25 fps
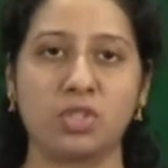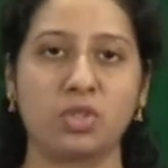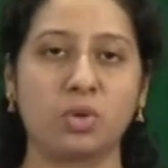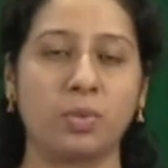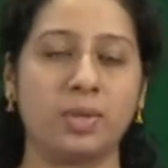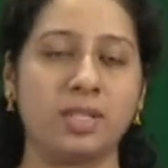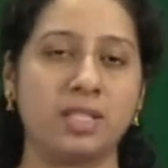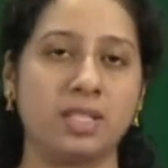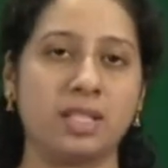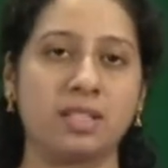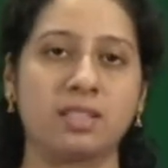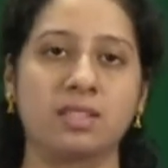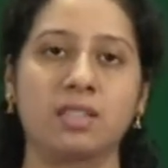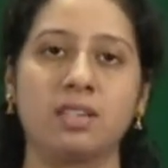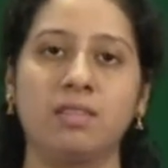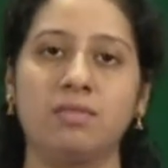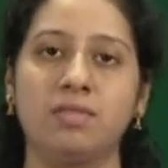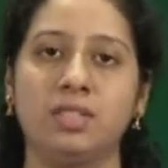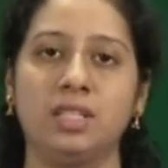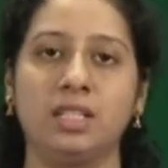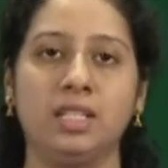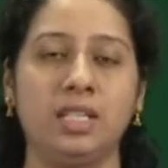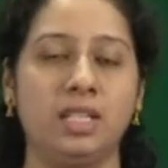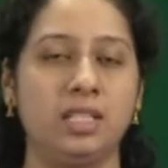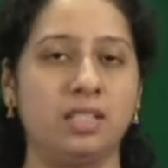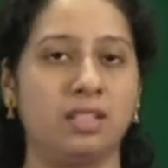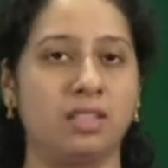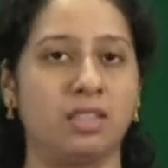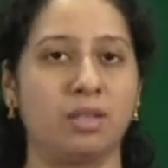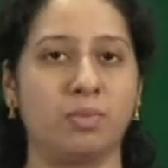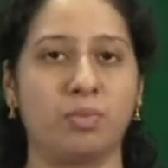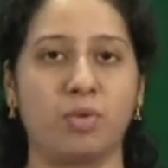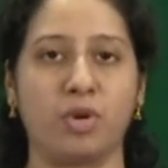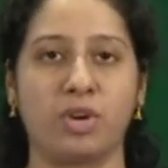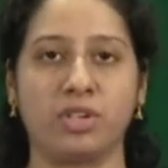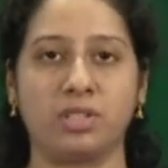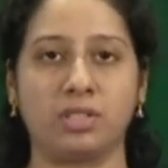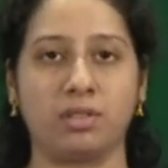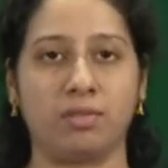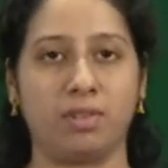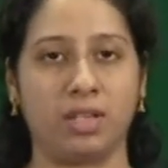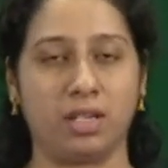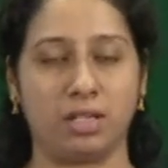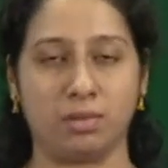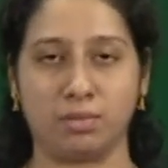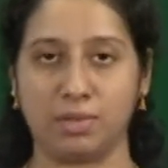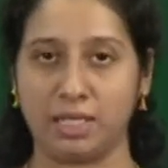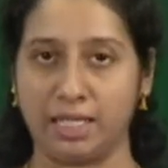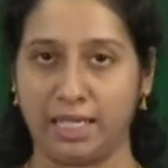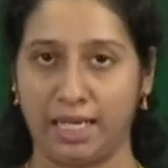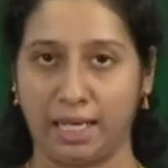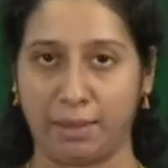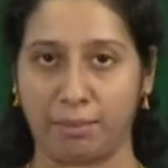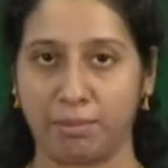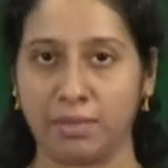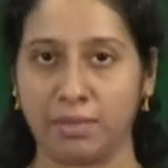So, we just give delete and the pointer variable name.